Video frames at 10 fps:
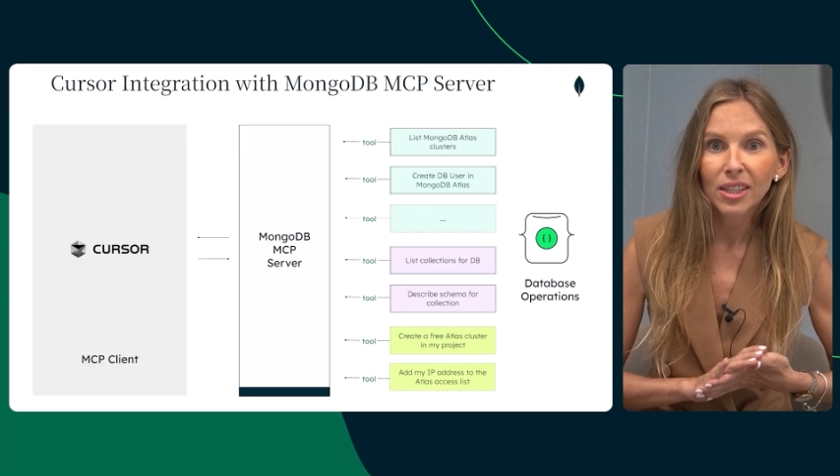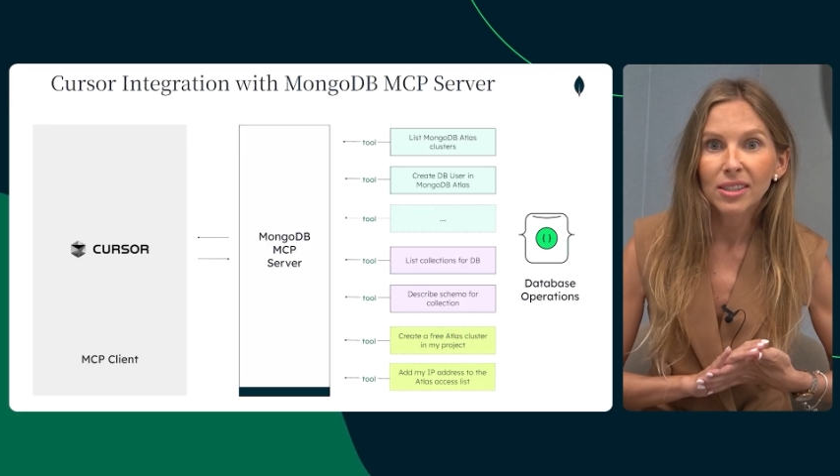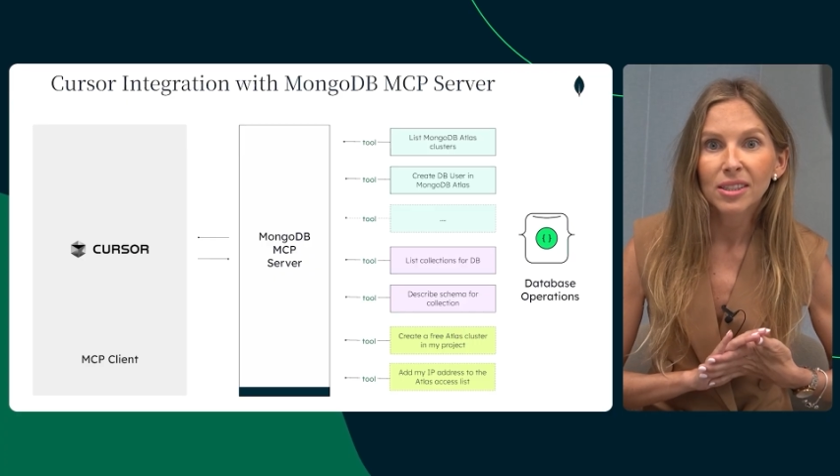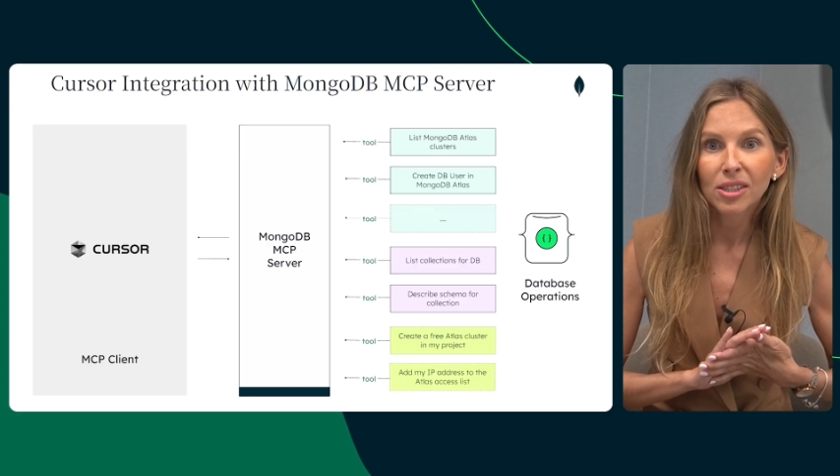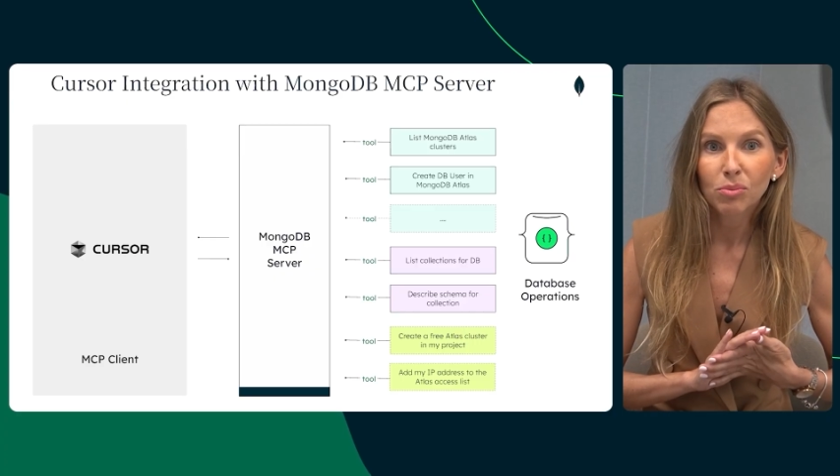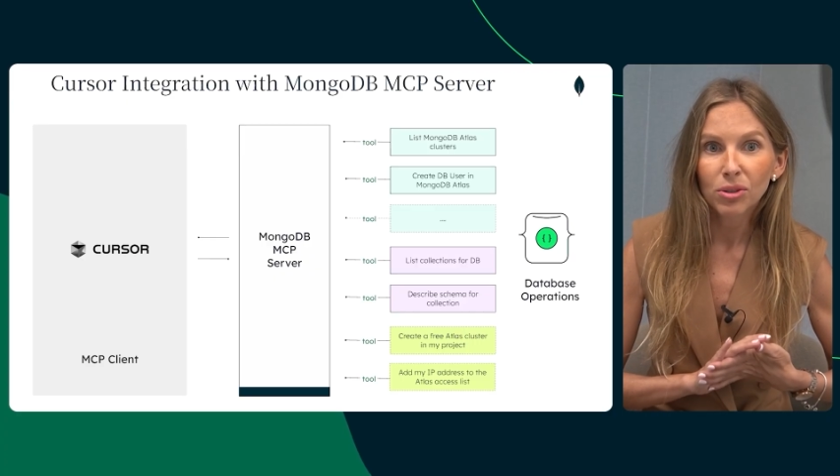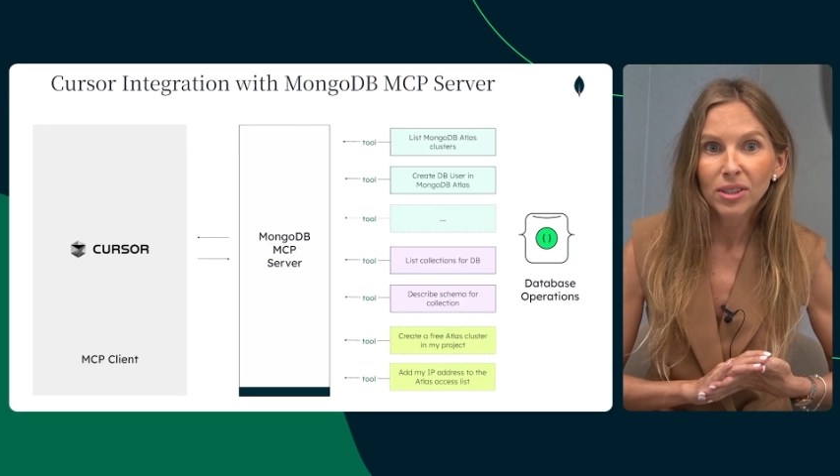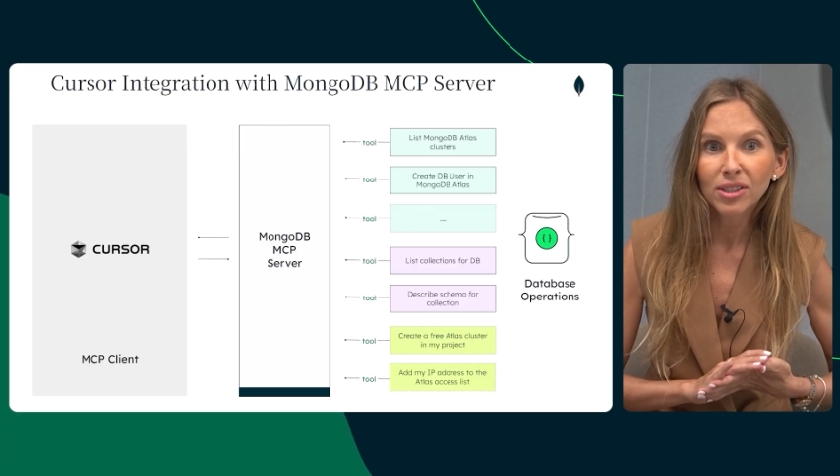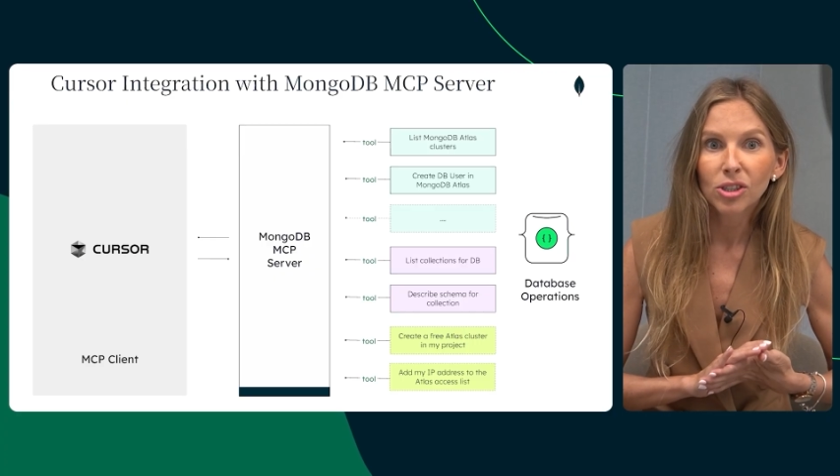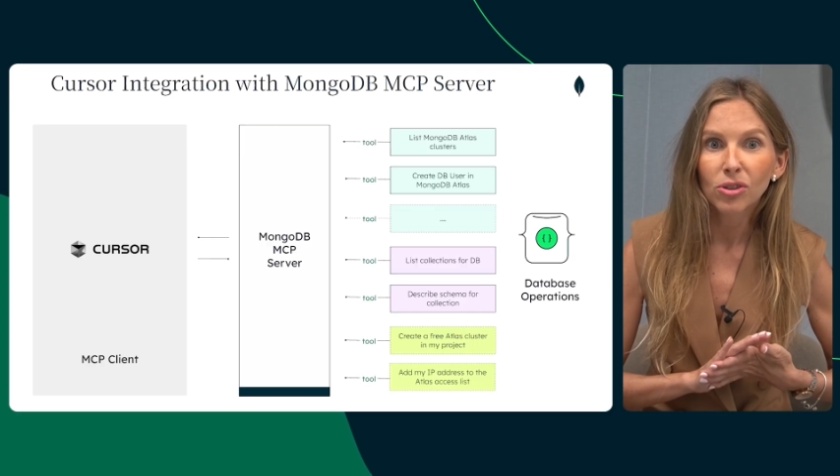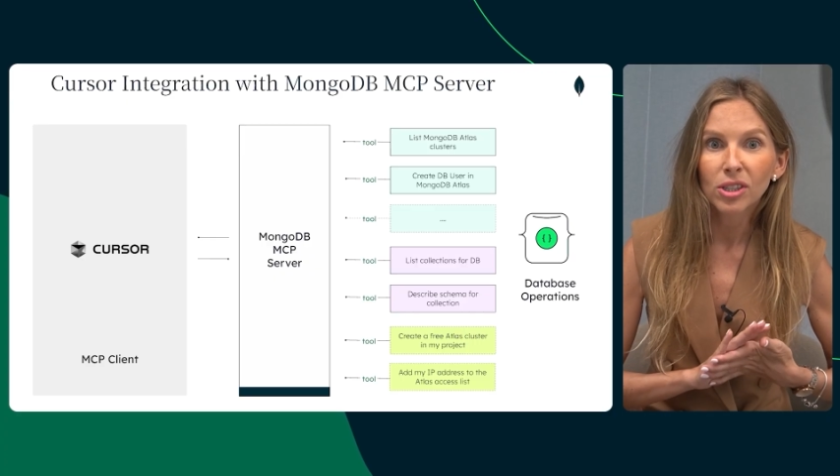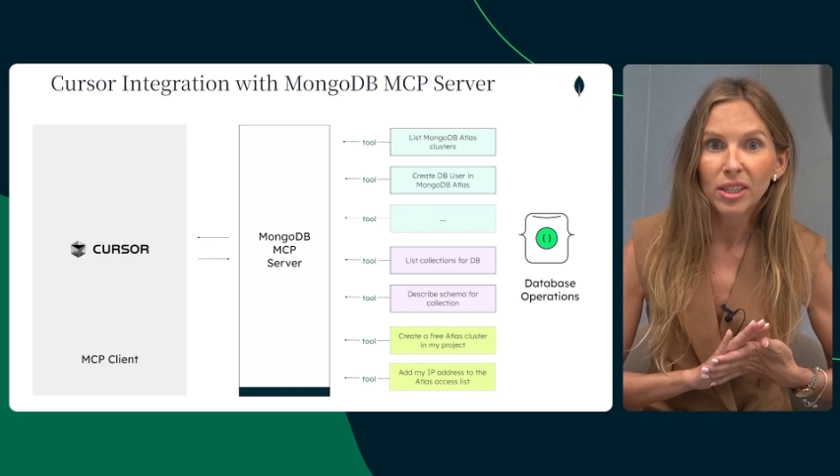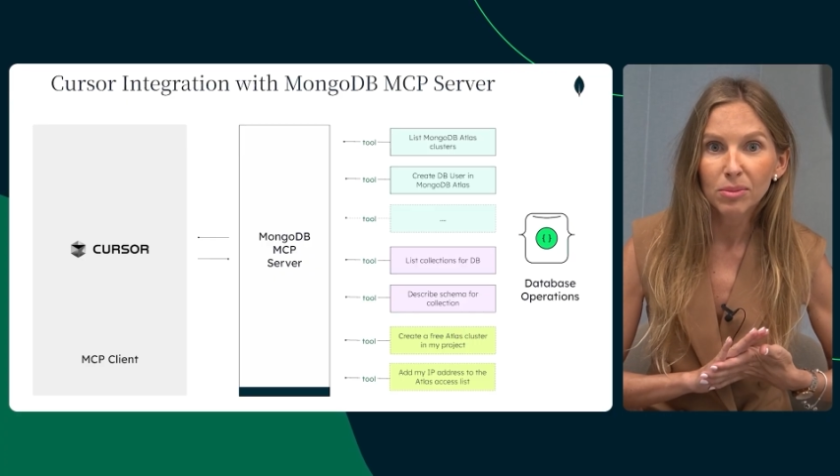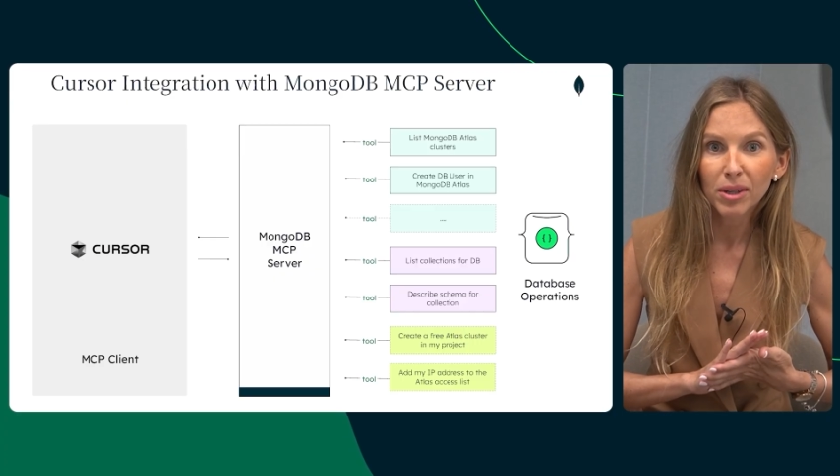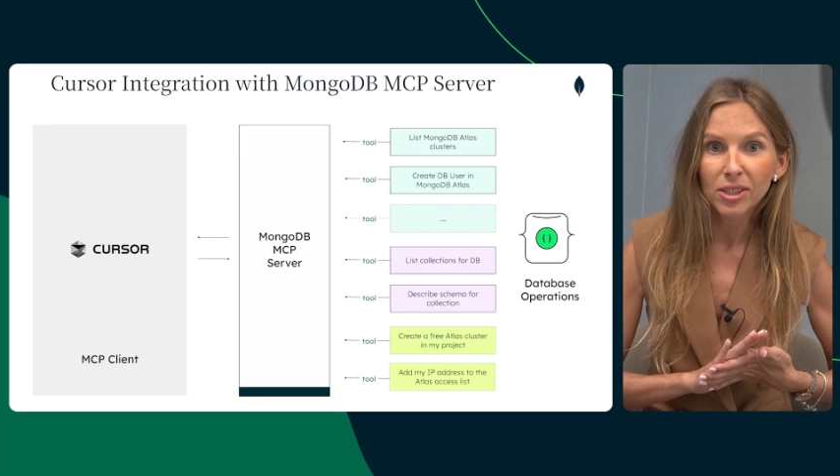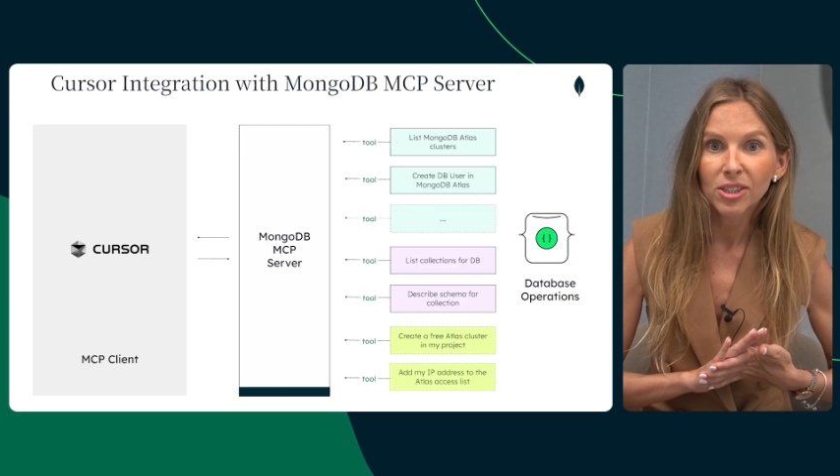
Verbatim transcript: is that it brings your database